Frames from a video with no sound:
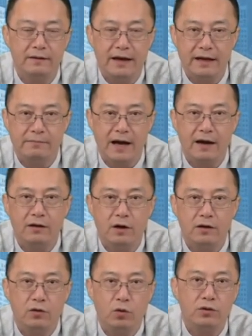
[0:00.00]
These
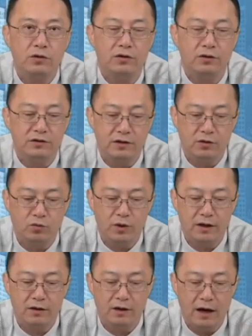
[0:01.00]
backlogged orders are still
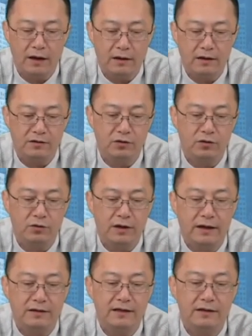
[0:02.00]
quite a lot, so you
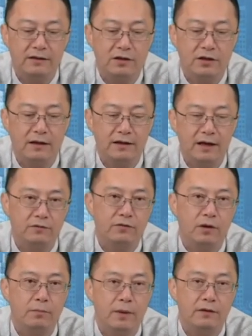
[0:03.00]
can extend the shutdown
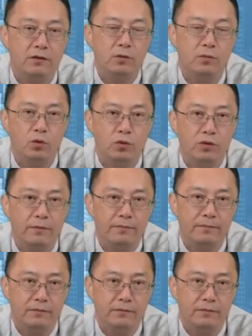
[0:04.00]
for a month or more.